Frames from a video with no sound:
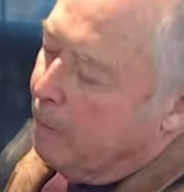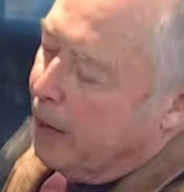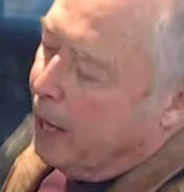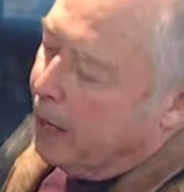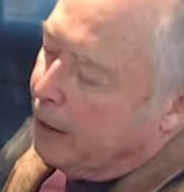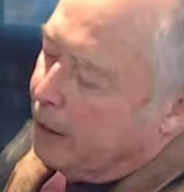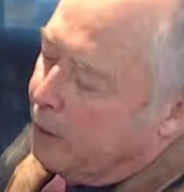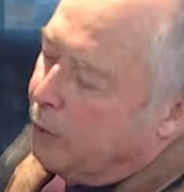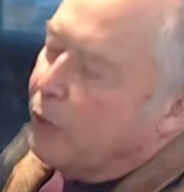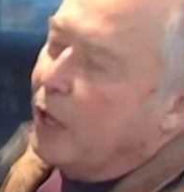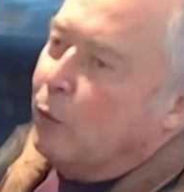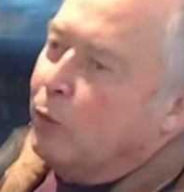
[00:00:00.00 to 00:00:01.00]

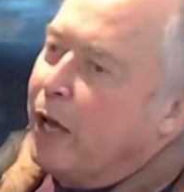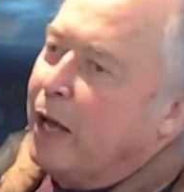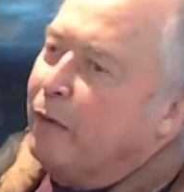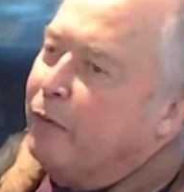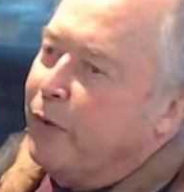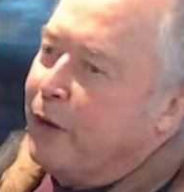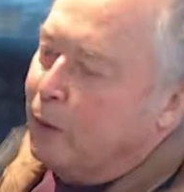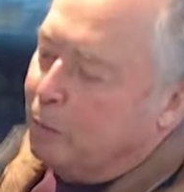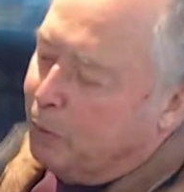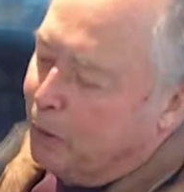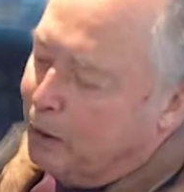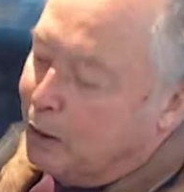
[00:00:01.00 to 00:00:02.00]
And then we have
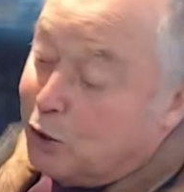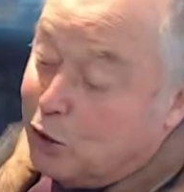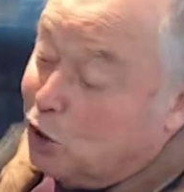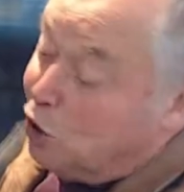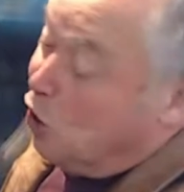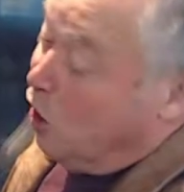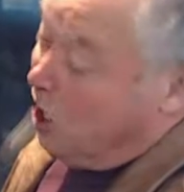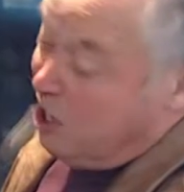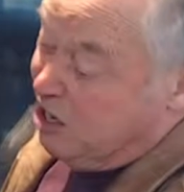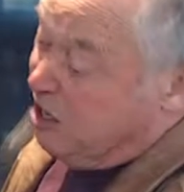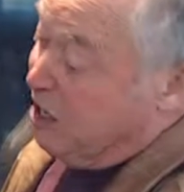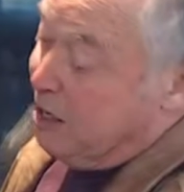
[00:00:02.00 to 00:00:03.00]
failed policies.
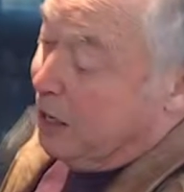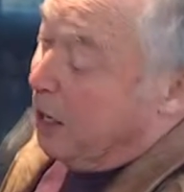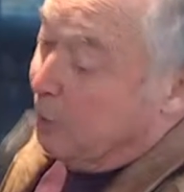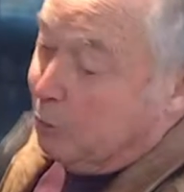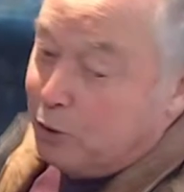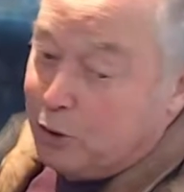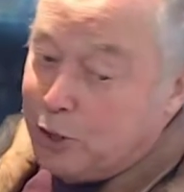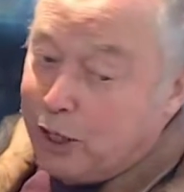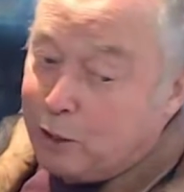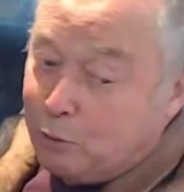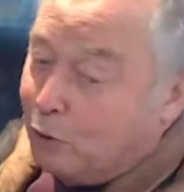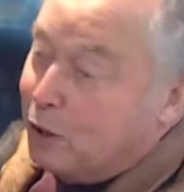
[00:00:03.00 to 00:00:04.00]
And I'm going to
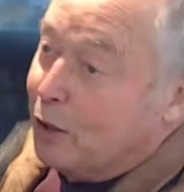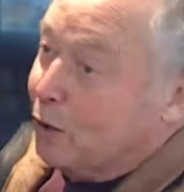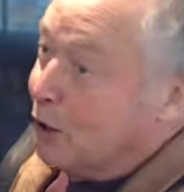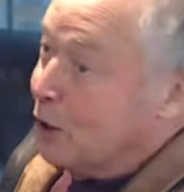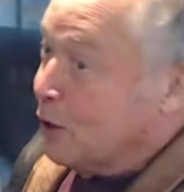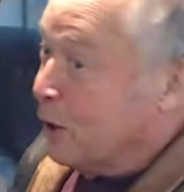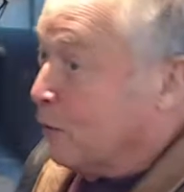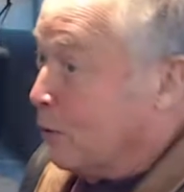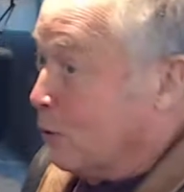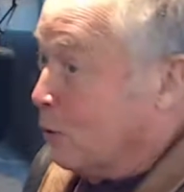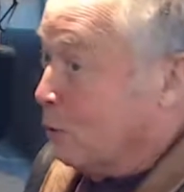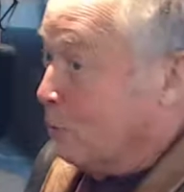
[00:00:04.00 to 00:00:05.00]
take a run at this, if
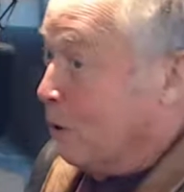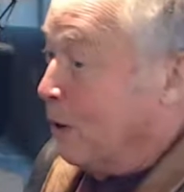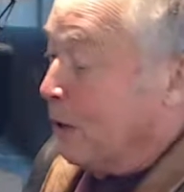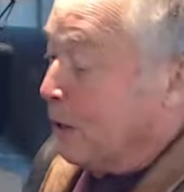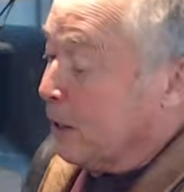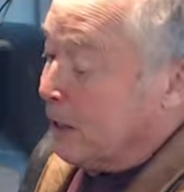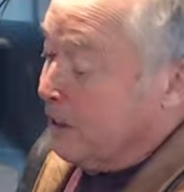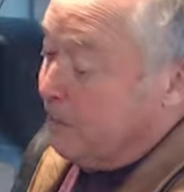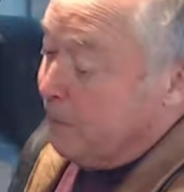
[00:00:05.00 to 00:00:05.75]
you don't mind.